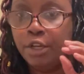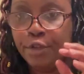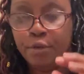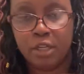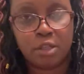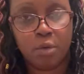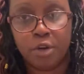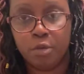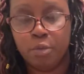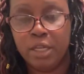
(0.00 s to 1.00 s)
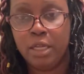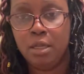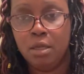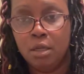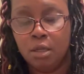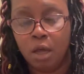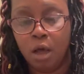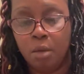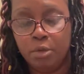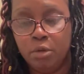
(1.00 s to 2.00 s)
you just want to
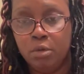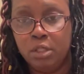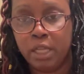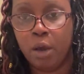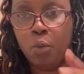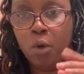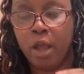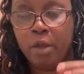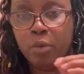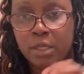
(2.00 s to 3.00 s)
do step 1,